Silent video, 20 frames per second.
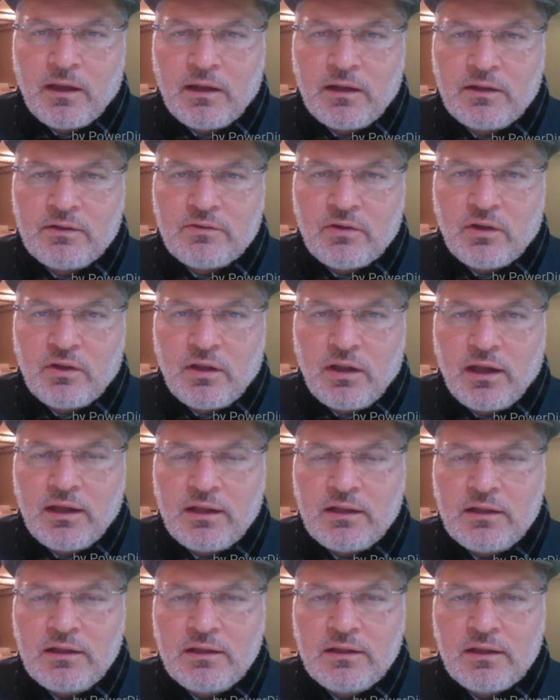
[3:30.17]
And it's
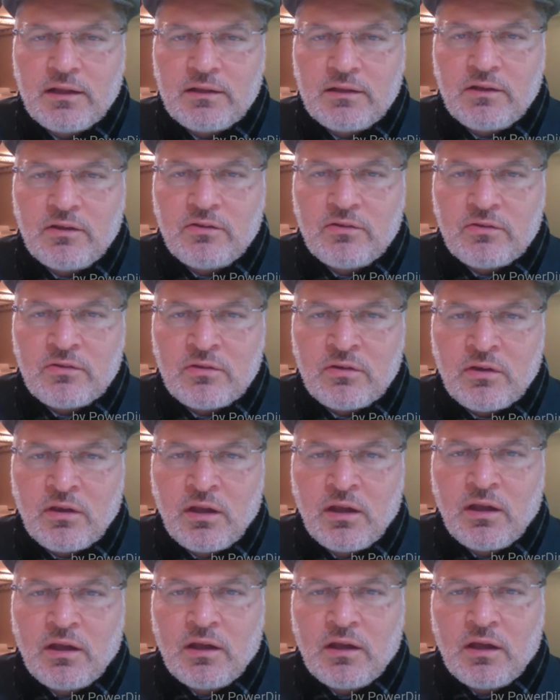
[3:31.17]
unlikely that this
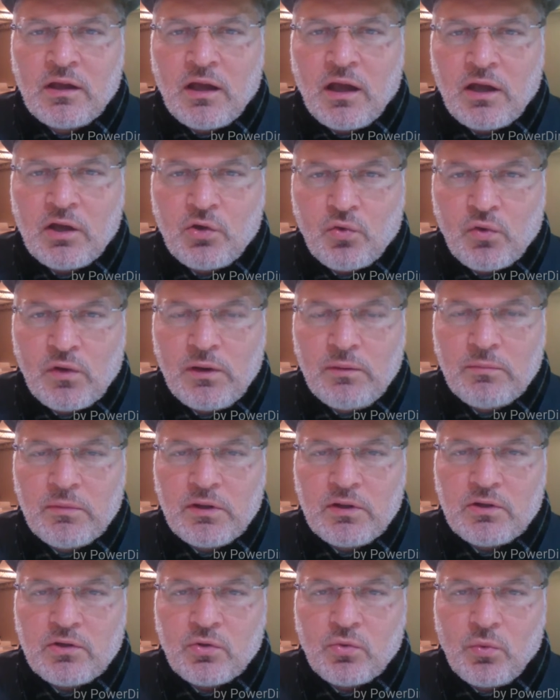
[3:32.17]

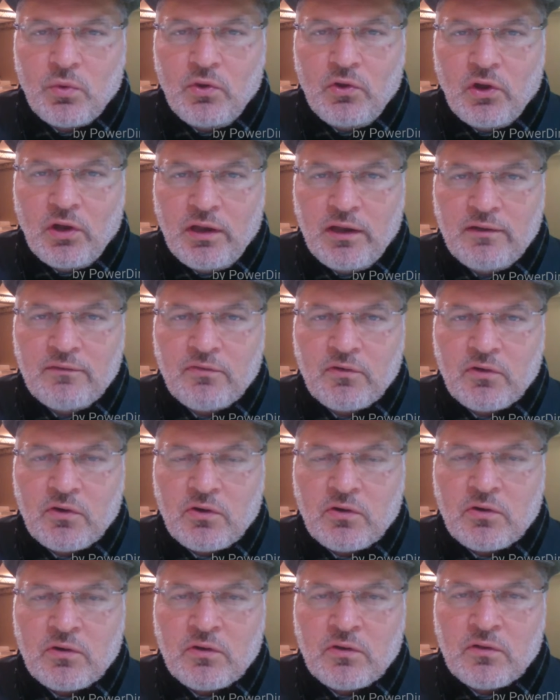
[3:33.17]
agreement will
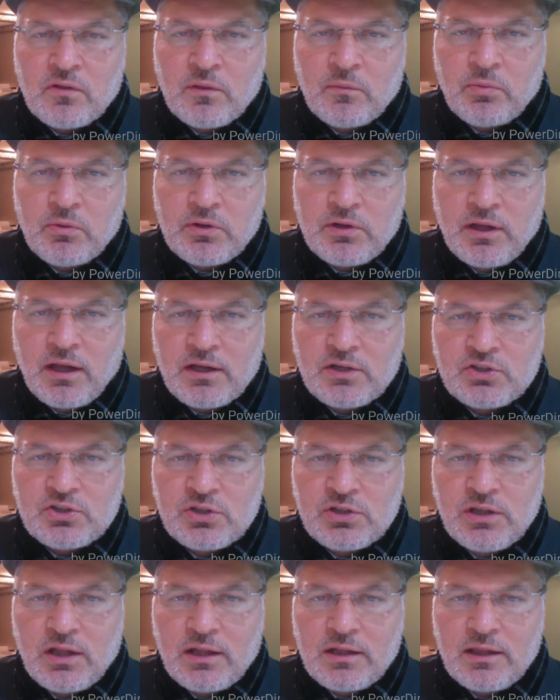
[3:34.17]
deliver the
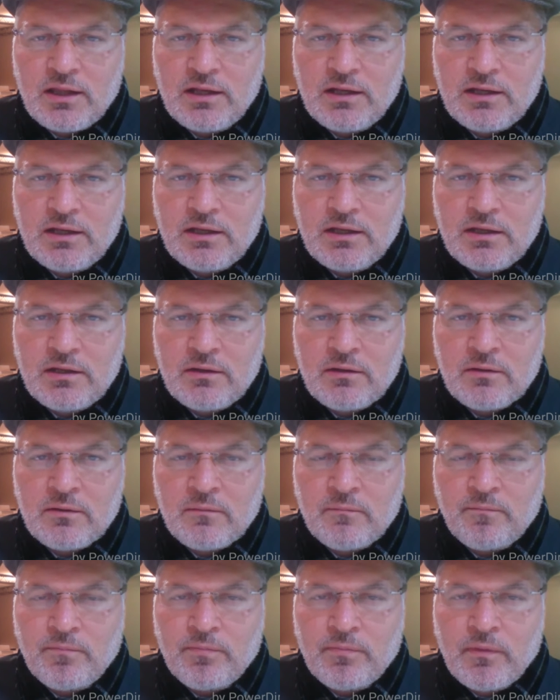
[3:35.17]
protection that they need.
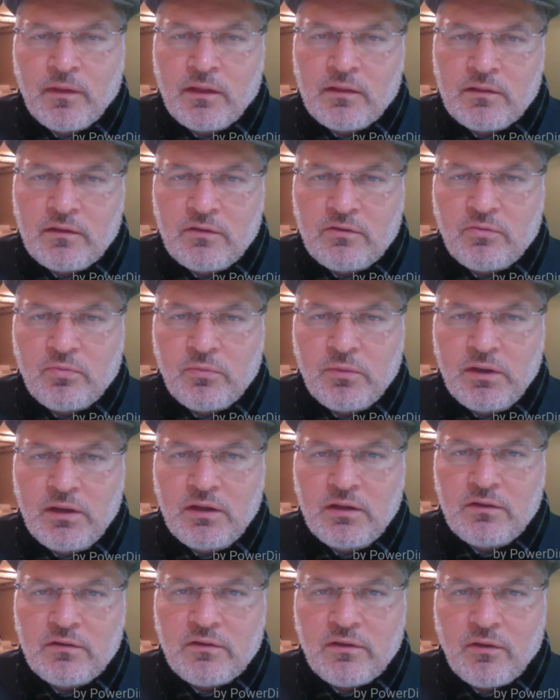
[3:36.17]
This
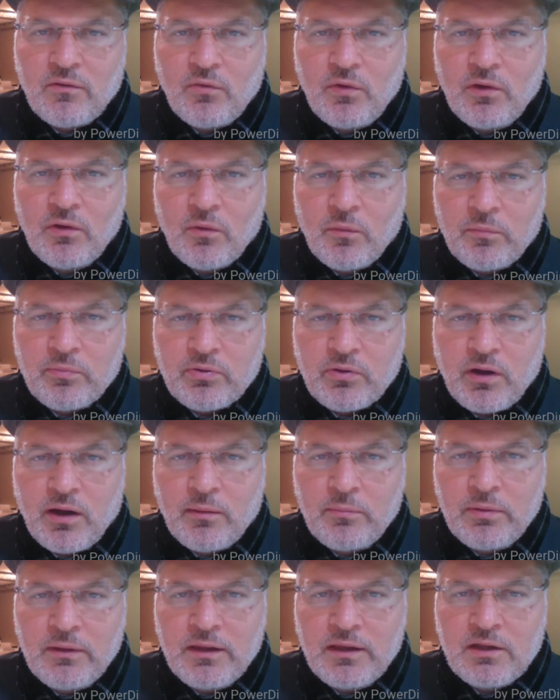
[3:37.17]
means that we will
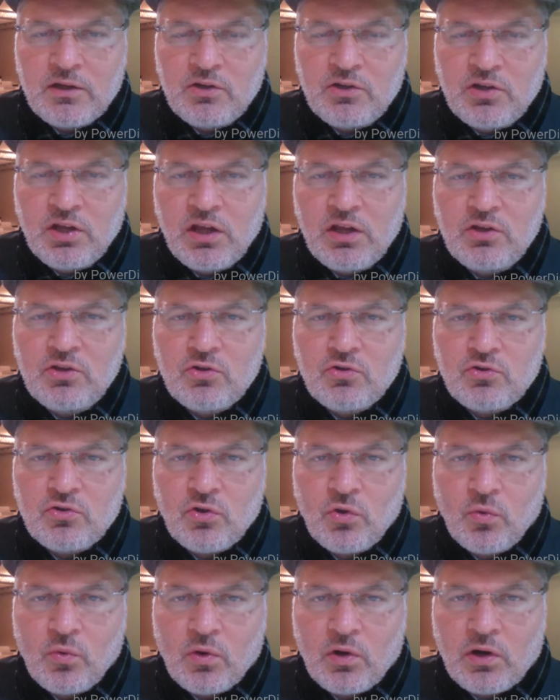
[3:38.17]
probably continue
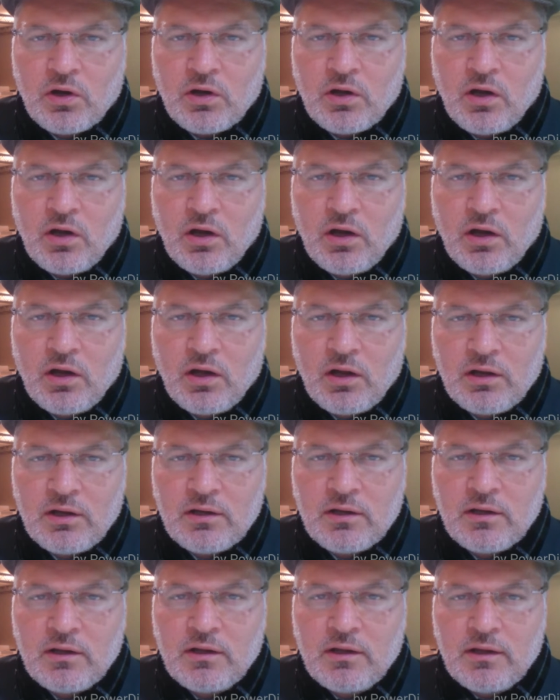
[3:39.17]
to work
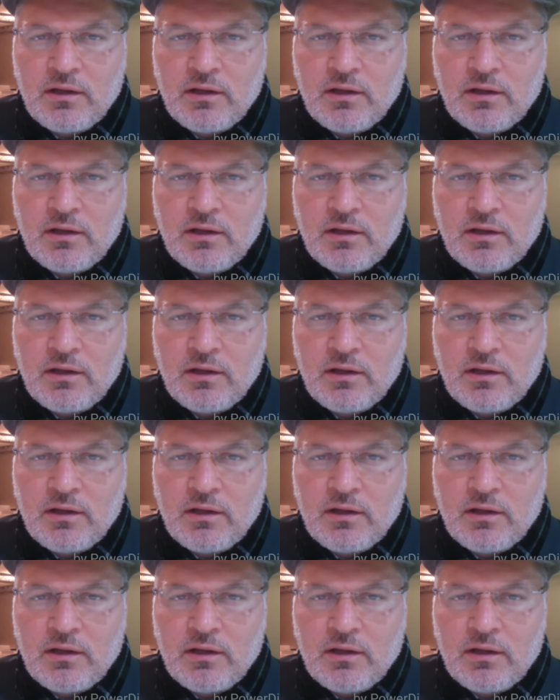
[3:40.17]
on